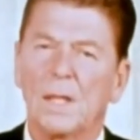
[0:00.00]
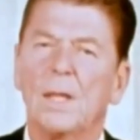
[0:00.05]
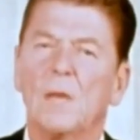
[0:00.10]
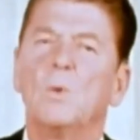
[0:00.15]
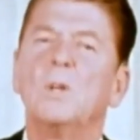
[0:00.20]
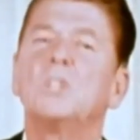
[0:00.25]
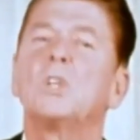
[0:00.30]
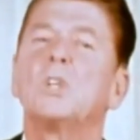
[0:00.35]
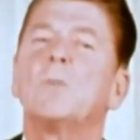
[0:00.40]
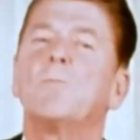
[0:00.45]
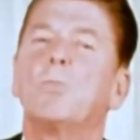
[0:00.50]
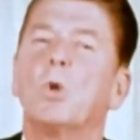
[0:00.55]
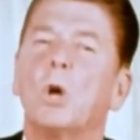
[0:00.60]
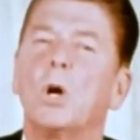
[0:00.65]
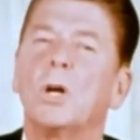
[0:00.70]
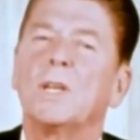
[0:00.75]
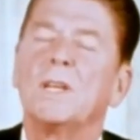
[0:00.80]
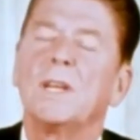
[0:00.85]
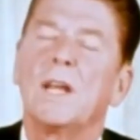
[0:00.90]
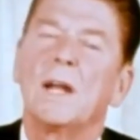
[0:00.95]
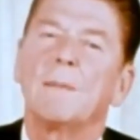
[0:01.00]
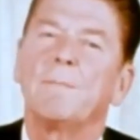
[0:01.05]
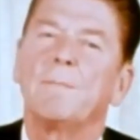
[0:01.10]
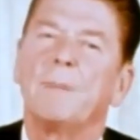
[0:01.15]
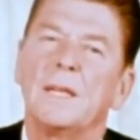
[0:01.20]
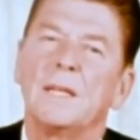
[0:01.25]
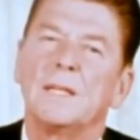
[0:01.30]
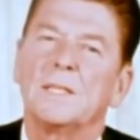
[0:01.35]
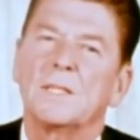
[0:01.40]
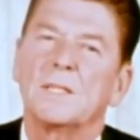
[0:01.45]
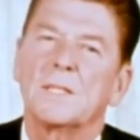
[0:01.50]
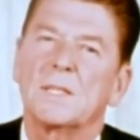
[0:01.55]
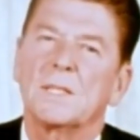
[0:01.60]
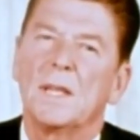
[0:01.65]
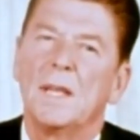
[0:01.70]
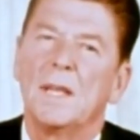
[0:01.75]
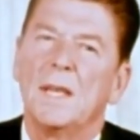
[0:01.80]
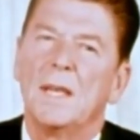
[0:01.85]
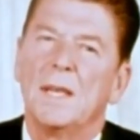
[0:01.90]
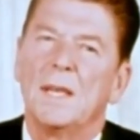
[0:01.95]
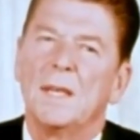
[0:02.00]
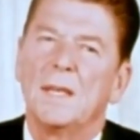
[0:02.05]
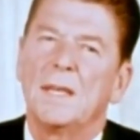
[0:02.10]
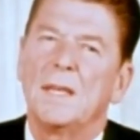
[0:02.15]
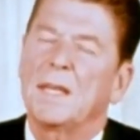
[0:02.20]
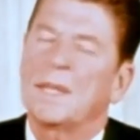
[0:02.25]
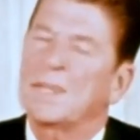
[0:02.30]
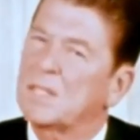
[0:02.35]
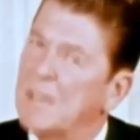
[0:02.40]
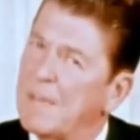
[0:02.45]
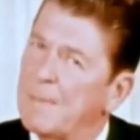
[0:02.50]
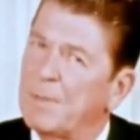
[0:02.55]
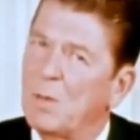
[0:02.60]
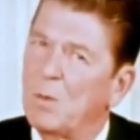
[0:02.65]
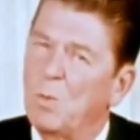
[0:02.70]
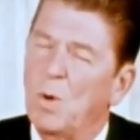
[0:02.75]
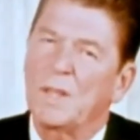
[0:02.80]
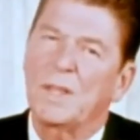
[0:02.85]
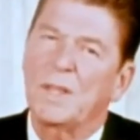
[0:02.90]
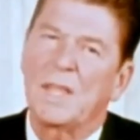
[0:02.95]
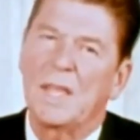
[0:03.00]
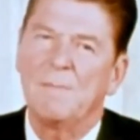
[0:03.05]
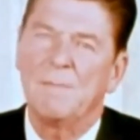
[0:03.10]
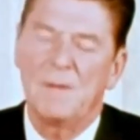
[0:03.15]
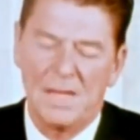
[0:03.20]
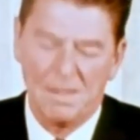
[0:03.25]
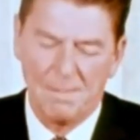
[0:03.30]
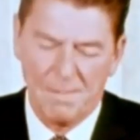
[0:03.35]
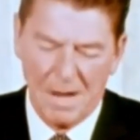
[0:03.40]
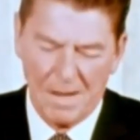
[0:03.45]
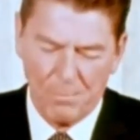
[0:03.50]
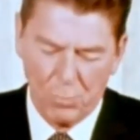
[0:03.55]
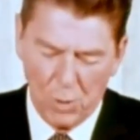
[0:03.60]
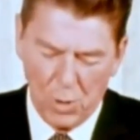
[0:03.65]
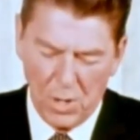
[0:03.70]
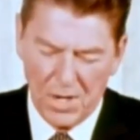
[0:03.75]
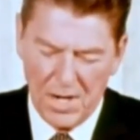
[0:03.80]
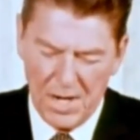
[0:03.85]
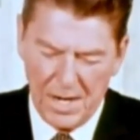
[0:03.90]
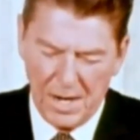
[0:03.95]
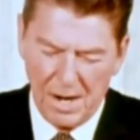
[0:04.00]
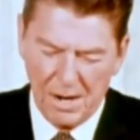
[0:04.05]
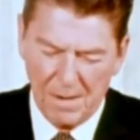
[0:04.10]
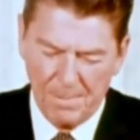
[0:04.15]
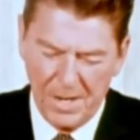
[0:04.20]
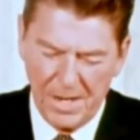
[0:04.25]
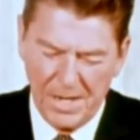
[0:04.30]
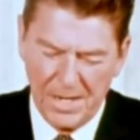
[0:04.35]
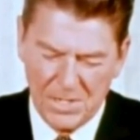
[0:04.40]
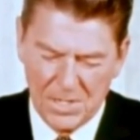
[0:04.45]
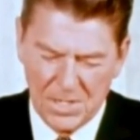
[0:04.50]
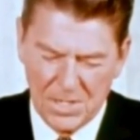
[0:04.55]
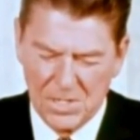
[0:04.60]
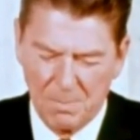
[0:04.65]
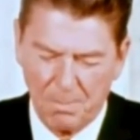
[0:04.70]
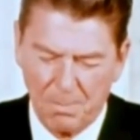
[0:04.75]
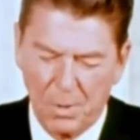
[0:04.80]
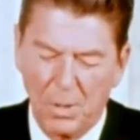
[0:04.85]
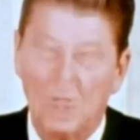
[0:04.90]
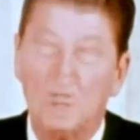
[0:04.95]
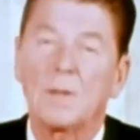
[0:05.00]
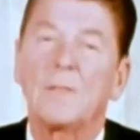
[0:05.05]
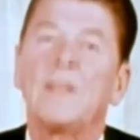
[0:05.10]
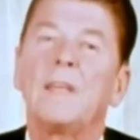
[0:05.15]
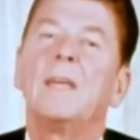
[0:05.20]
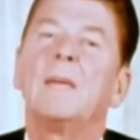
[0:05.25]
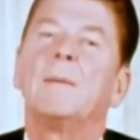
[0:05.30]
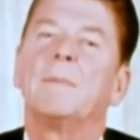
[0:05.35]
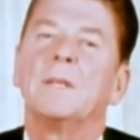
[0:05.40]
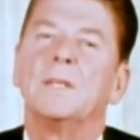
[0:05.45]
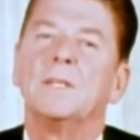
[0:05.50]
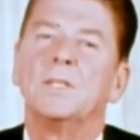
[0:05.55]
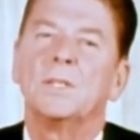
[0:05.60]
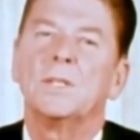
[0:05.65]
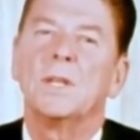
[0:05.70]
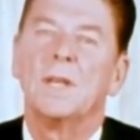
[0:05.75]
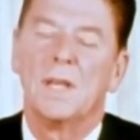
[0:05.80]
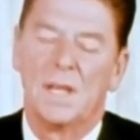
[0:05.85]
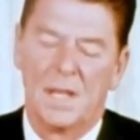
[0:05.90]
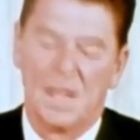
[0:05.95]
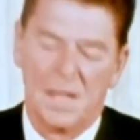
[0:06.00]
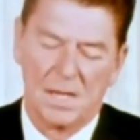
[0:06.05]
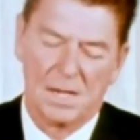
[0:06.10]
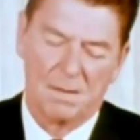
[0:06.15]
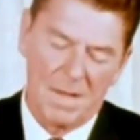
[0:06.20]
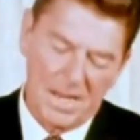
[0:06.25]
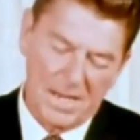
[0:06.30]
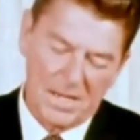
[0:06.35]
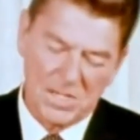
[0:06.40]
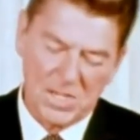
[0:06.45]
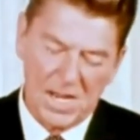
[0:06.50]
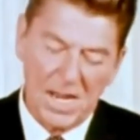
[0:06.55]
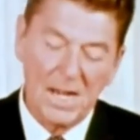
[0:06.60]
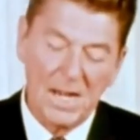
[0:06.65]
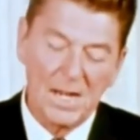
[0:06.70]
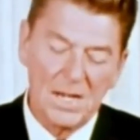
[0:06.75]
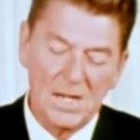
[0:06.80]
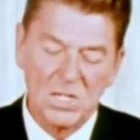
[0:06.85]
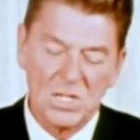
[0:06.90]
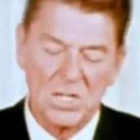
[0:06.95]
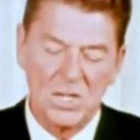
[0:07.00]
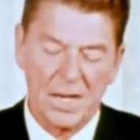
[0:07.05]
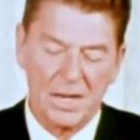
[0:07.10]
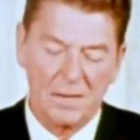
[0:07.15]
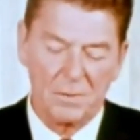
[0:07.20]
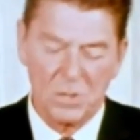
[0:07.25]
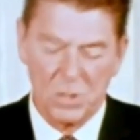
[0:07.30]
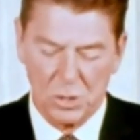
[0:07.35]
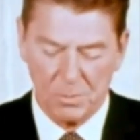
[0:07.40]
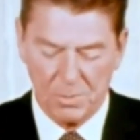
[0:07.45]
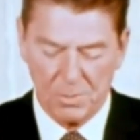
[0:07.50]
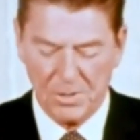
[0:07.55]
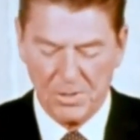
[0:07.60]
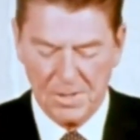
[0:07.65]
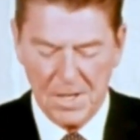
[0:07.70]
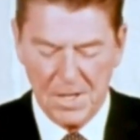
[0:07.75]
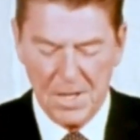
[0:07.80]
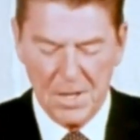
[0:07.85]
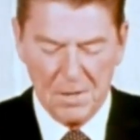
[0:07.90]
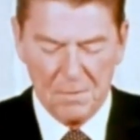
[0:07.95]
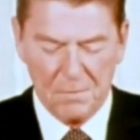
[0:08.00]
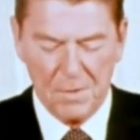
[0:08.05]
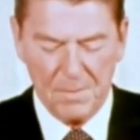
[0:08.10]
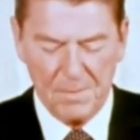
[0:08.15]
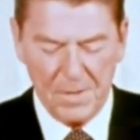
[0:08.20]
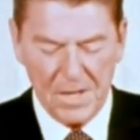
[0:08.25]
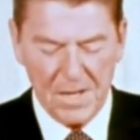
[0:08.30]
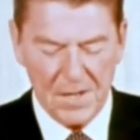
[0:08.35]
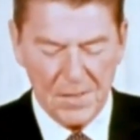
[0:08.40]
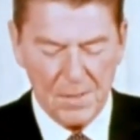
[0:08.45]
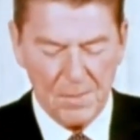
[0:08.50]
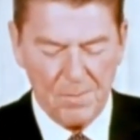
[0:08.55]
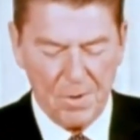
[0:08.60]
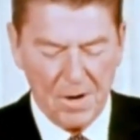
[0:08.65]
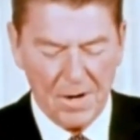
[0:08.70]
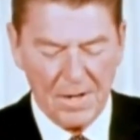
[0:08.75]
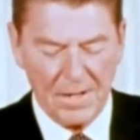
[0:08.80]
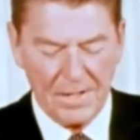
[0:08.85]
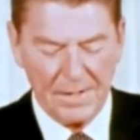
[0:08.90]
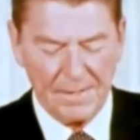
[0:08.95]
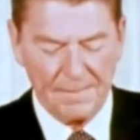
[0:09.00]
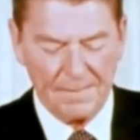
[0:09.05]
we should broaden our base, except that what they mean by broadening our base is to blur the image, to make us indistinguishable from the other party.